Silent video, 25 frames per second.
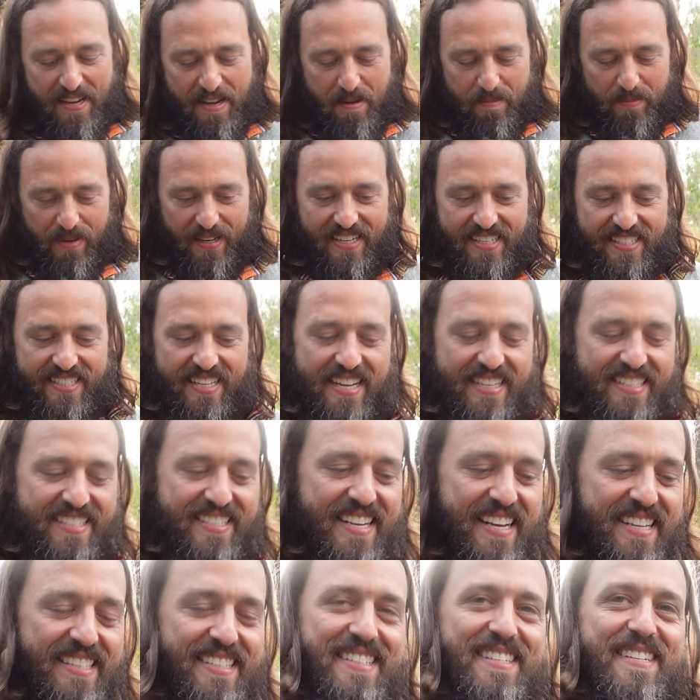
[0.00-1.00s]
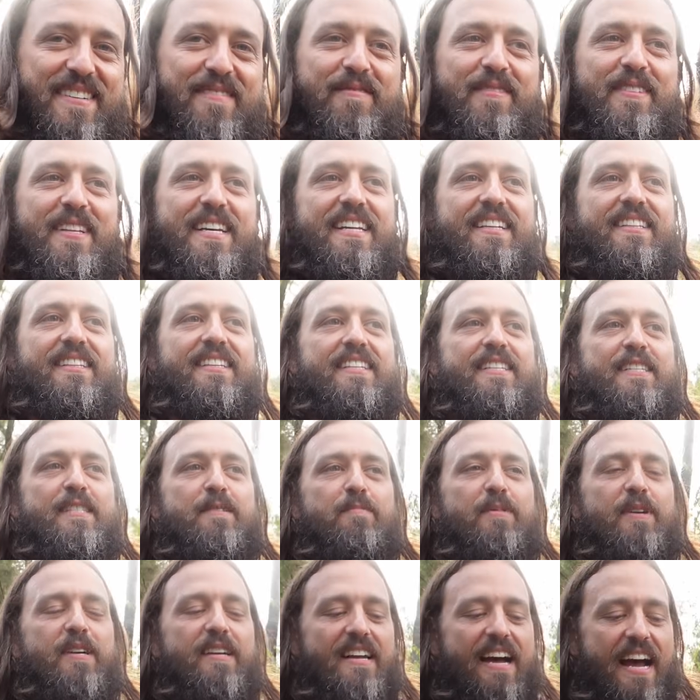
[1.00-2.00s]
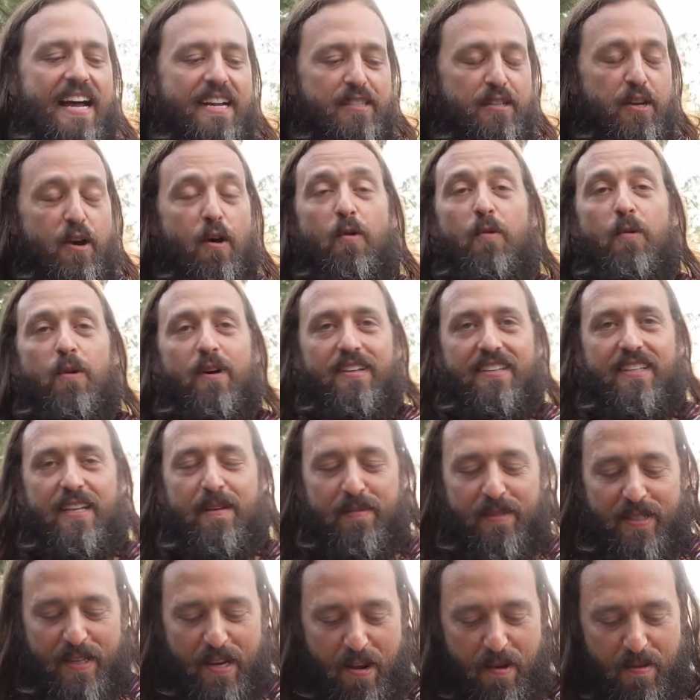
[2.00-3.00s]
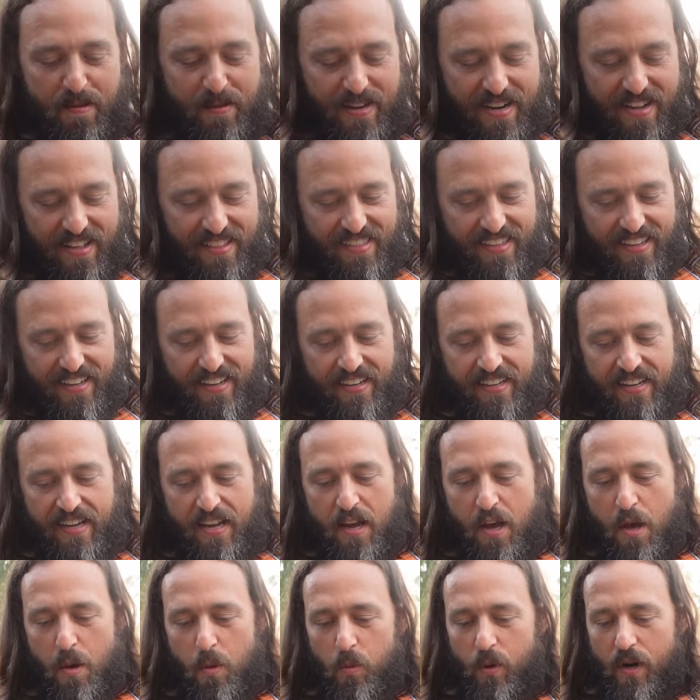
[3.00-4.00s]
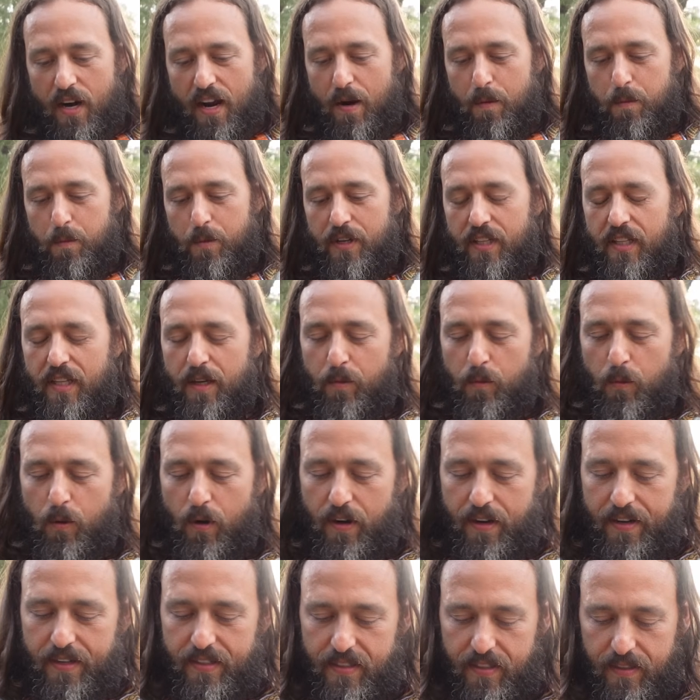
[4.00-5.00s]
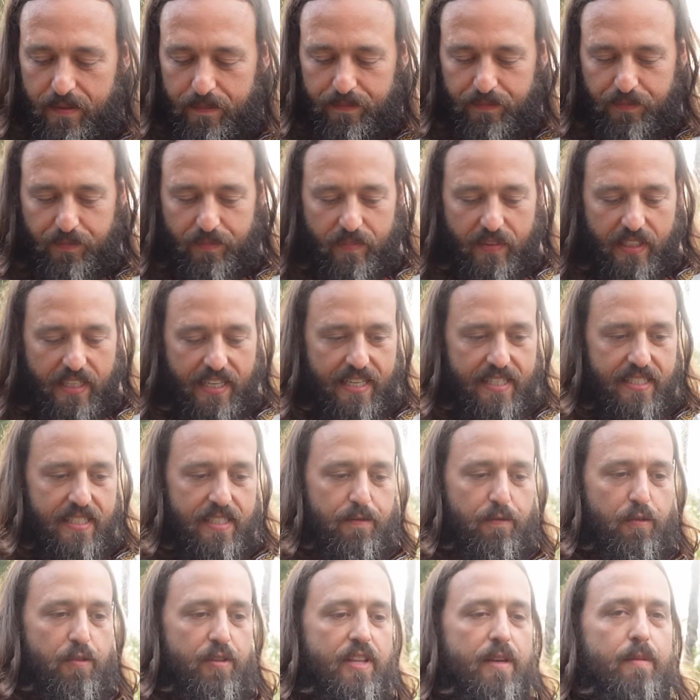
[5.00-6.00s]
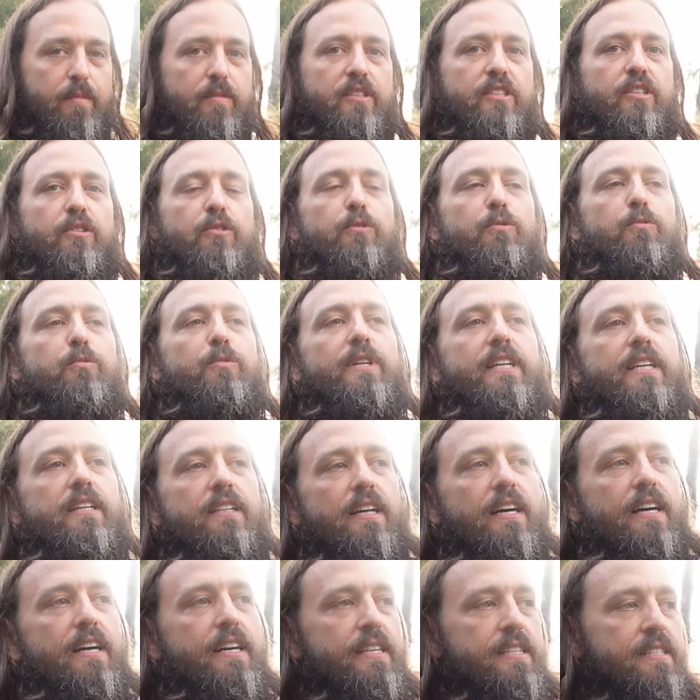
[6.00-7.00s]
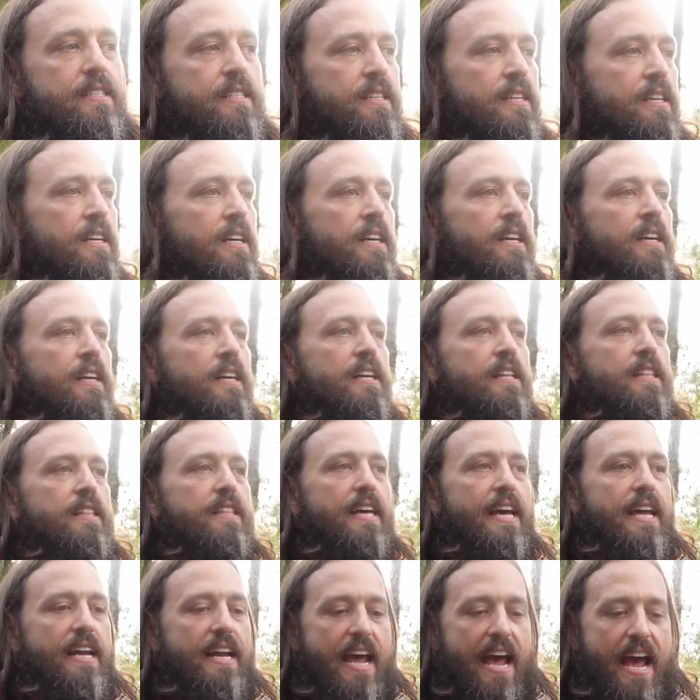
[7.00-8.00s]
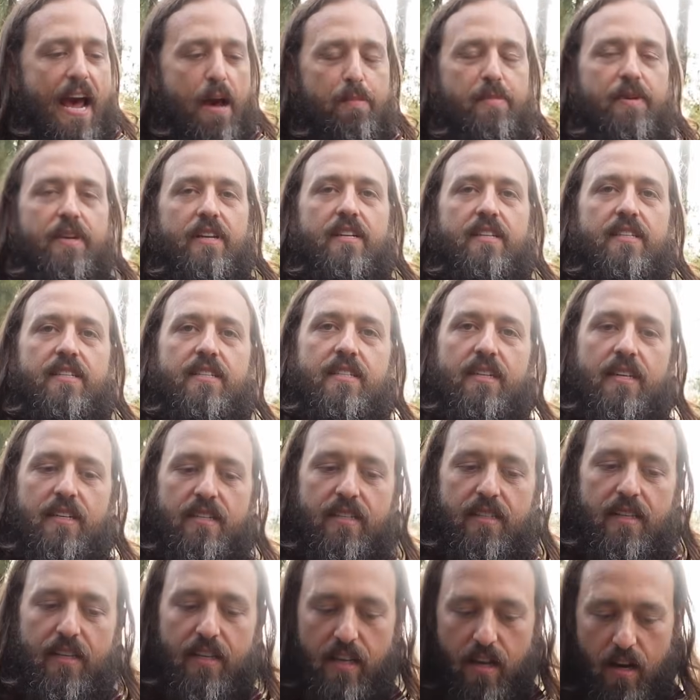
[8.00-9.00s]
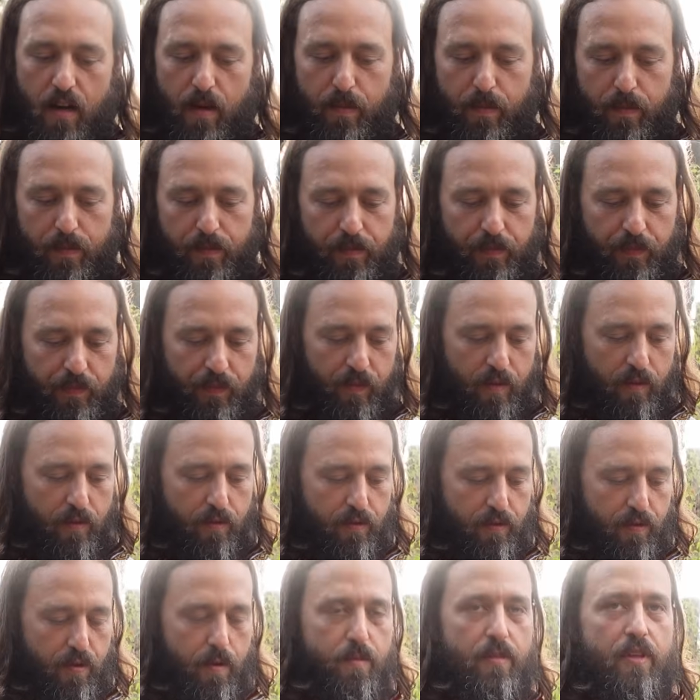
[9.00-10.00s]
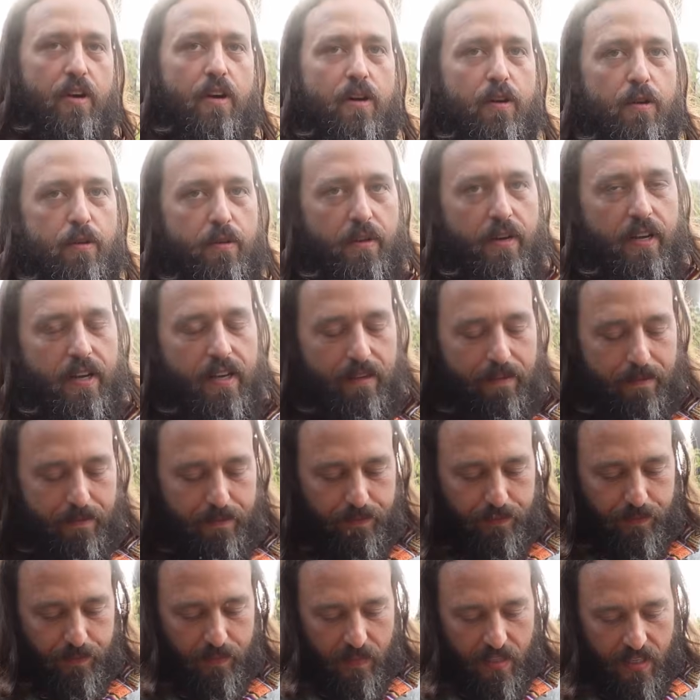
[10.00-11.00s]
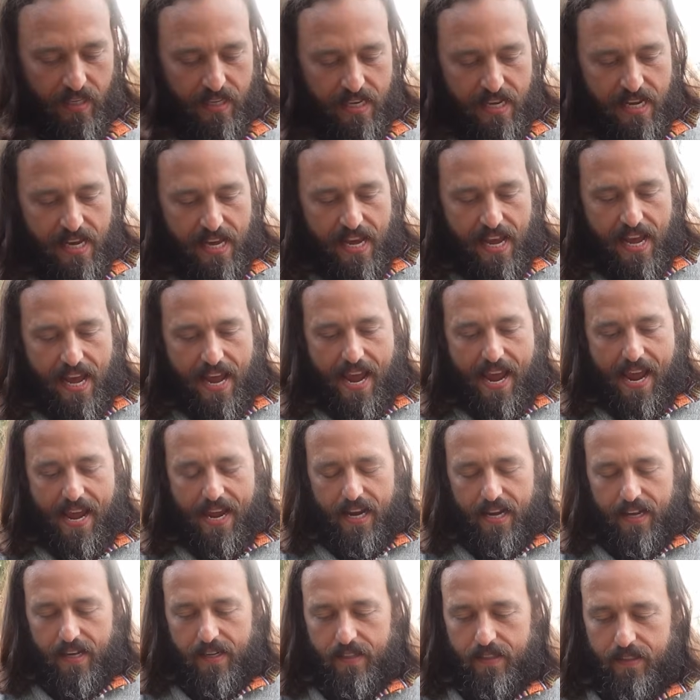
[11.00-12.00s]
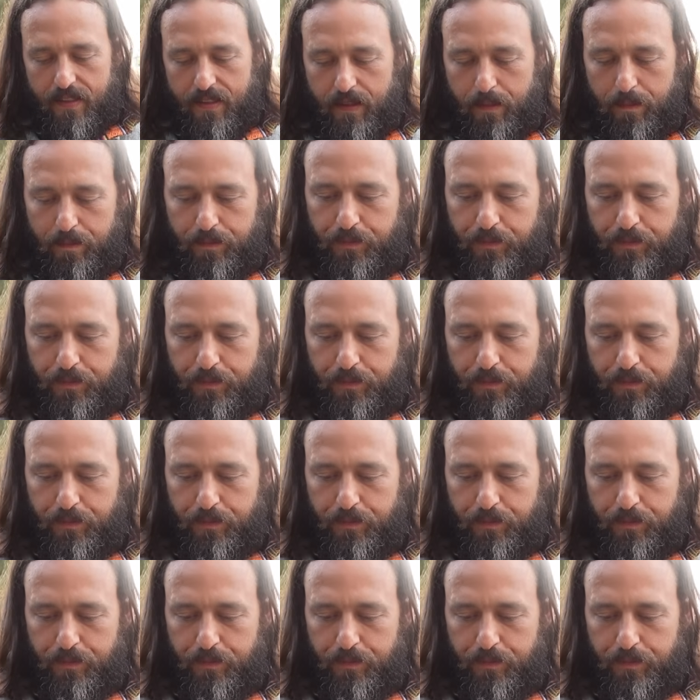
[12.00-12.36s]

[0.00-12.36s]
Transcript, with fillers: because I say stuff like this, but I don't want them to own nothing. What I really want is for them to realize that happiness doesn't come from the own. And